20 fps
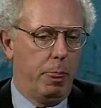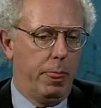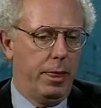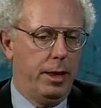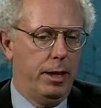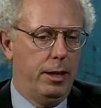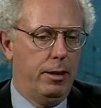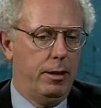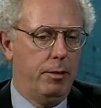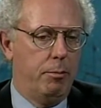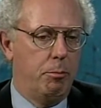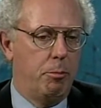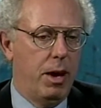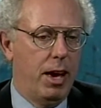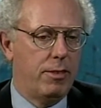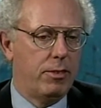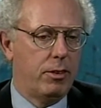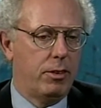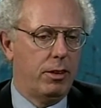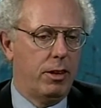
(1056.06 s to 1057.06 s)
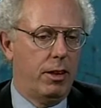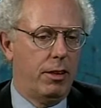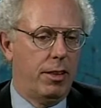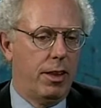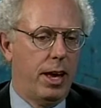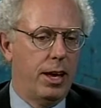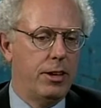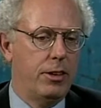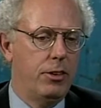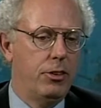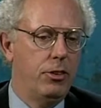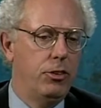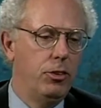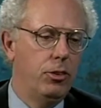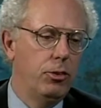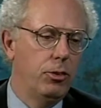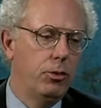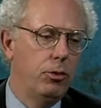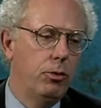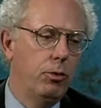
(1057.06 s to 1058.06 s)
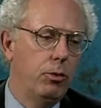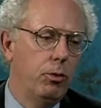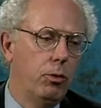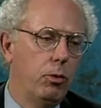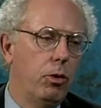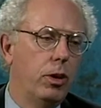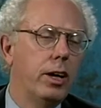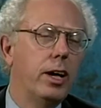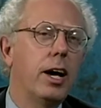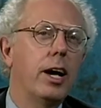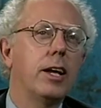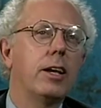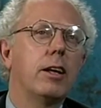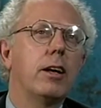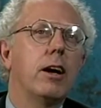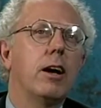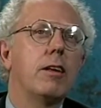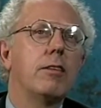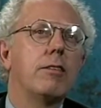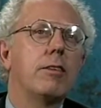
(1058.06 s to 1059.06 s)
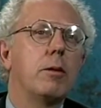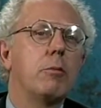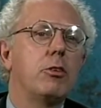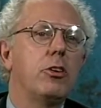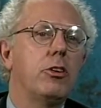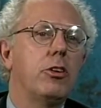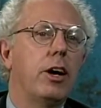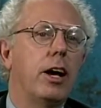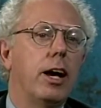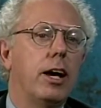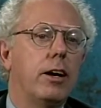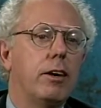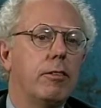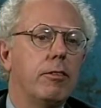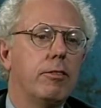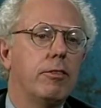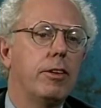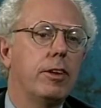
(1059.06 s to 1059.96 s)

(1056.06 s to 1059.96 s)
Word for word: Eh, based on all that, do you, what kind of concept do you have?